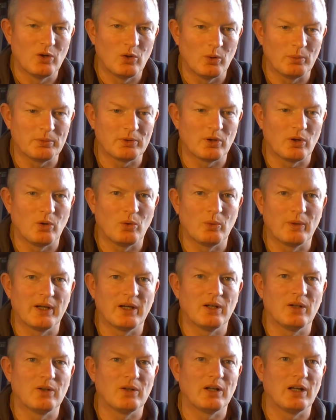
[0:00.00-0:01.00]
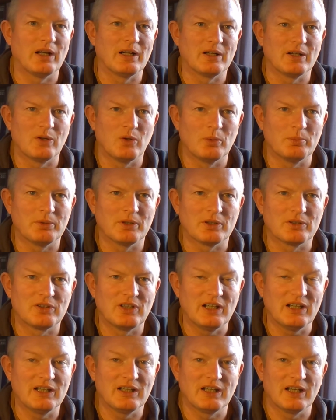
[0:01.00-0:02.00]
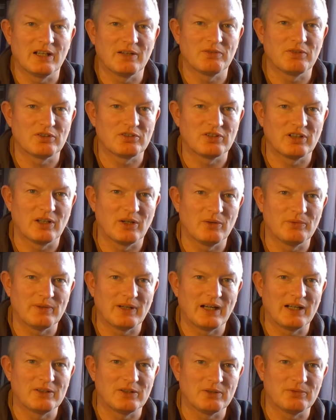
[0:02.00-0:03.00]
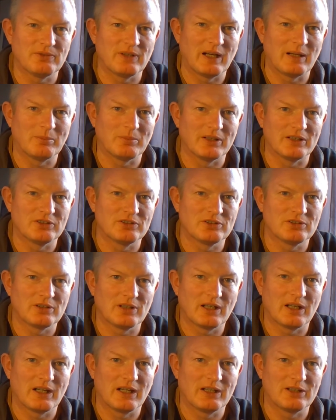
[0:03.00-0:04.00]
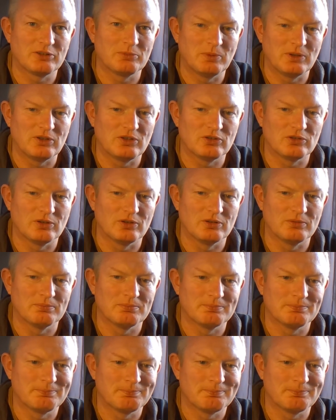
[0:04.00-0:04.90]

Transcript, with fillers: hope you're all well and uh, I hope you're taking care of yourself and your families. Uh, speak to you soon.